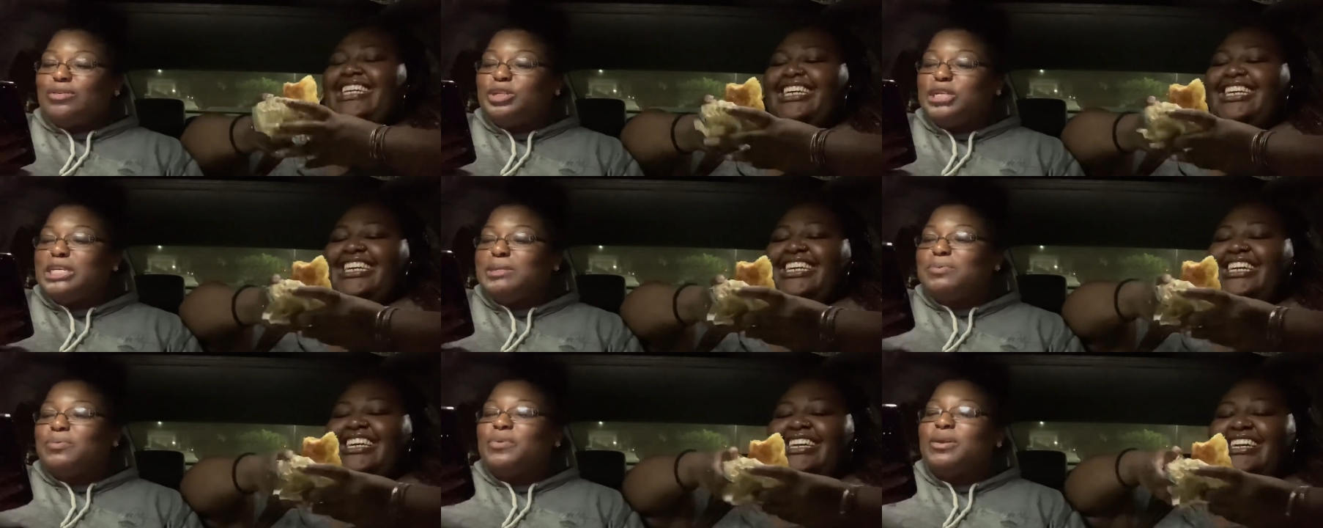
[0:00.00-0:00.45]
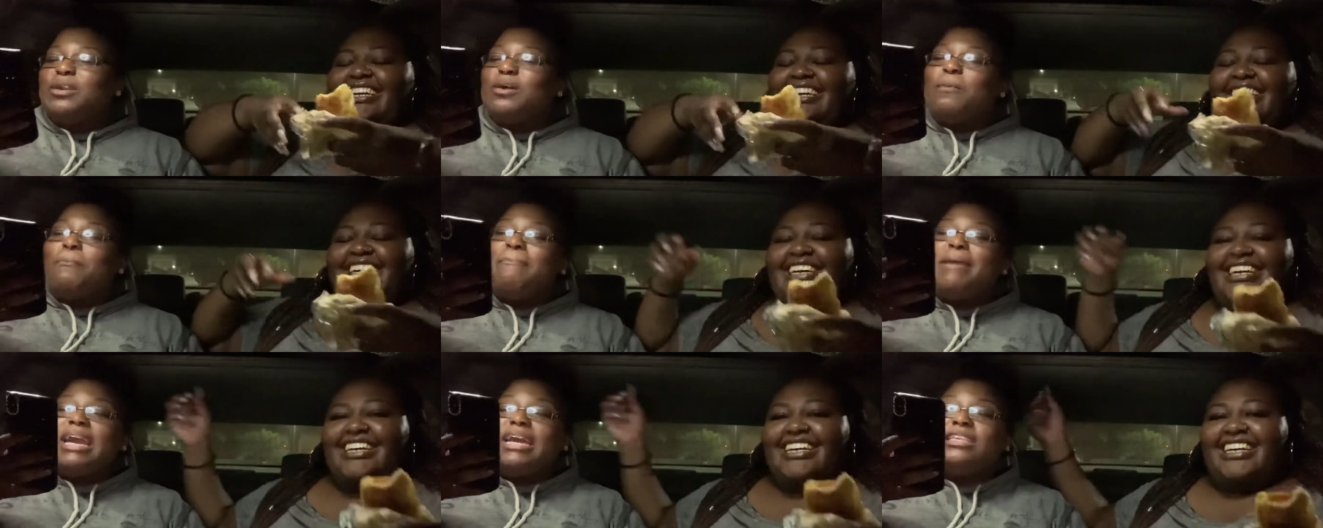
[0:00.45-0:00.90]
Speaker 1: cheese
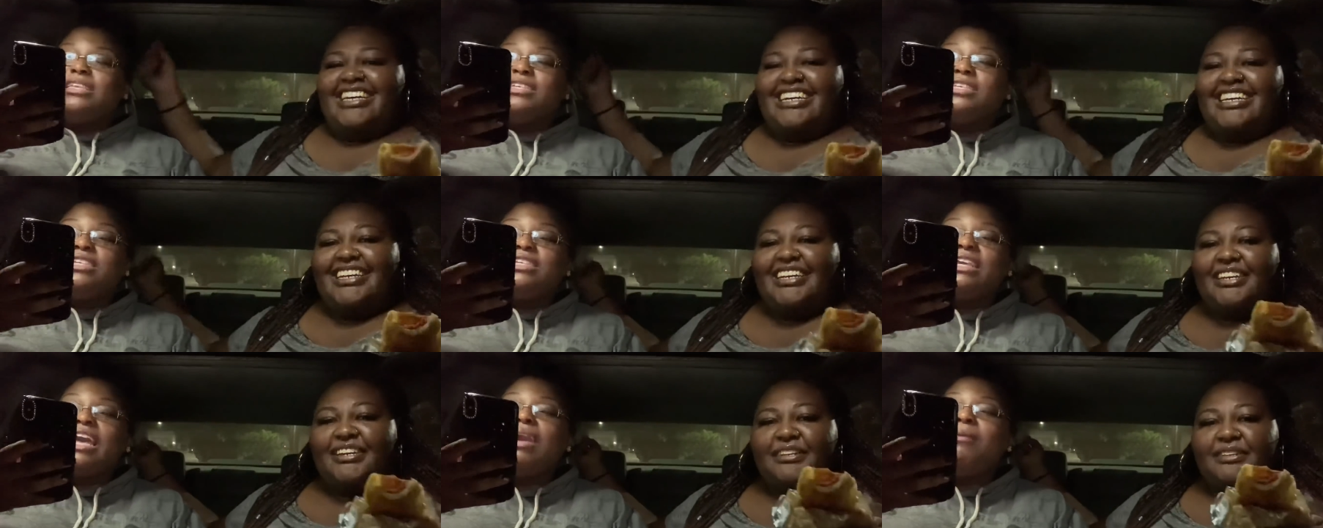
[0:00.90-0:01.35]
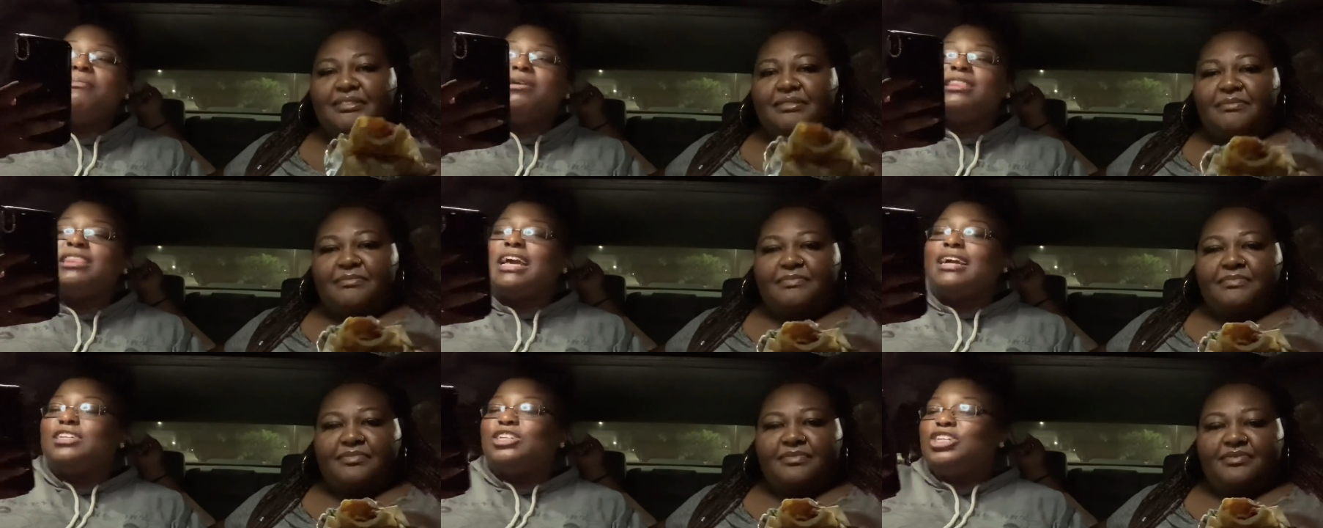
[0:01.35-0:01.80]
burrito makes a
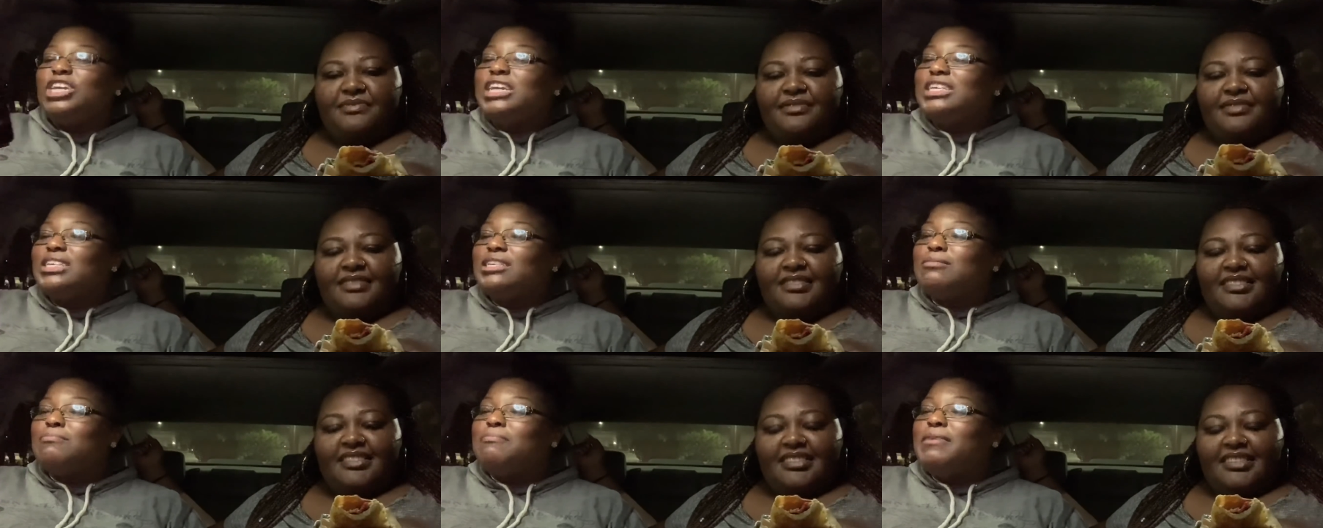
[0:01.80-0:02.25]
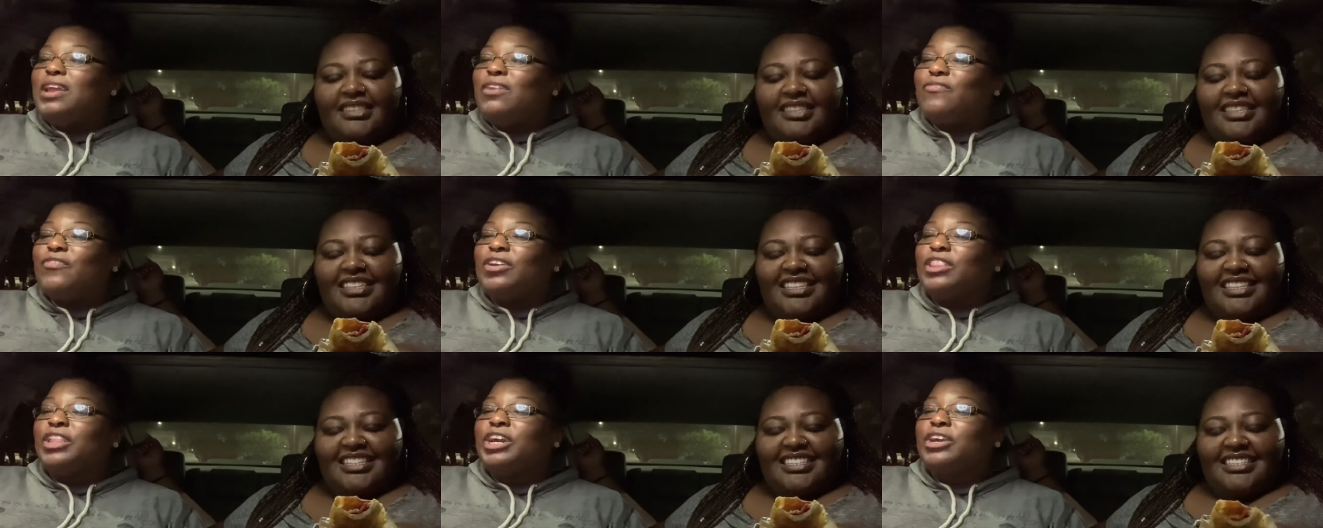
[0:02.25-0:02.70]
statement that cheese is
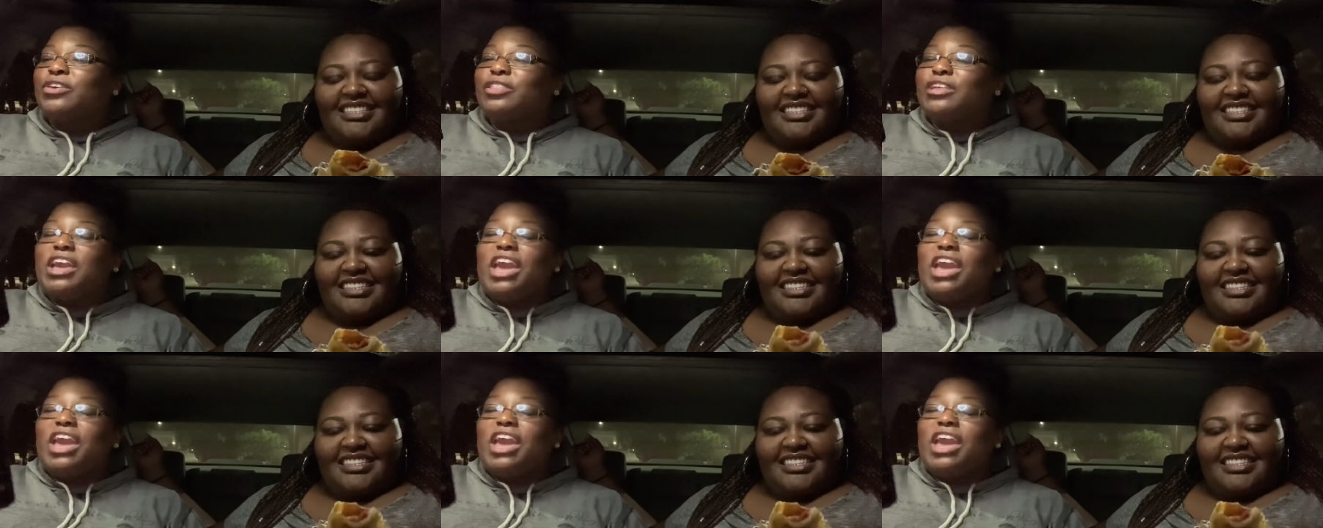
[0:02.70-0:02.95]
meant for literally